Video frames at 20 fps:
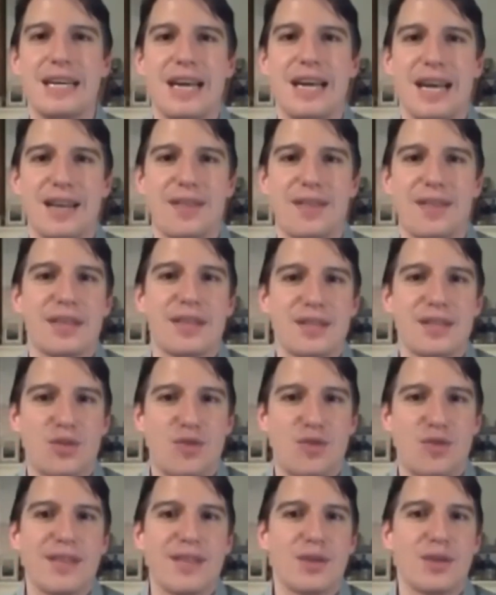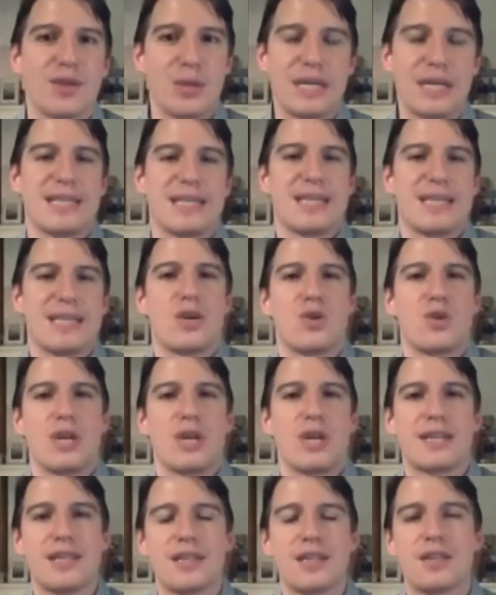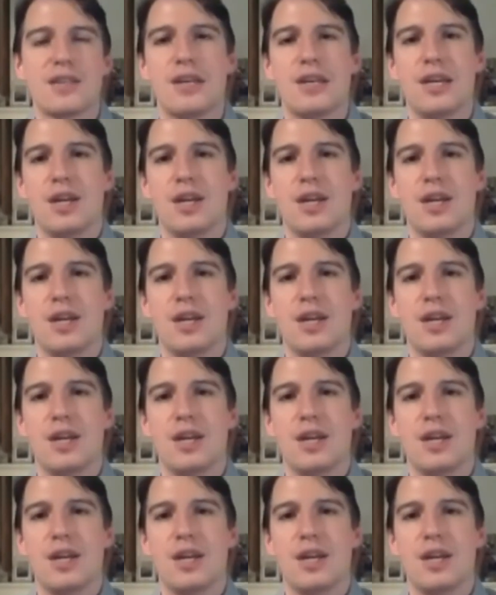And I think that's great that we can stay connected.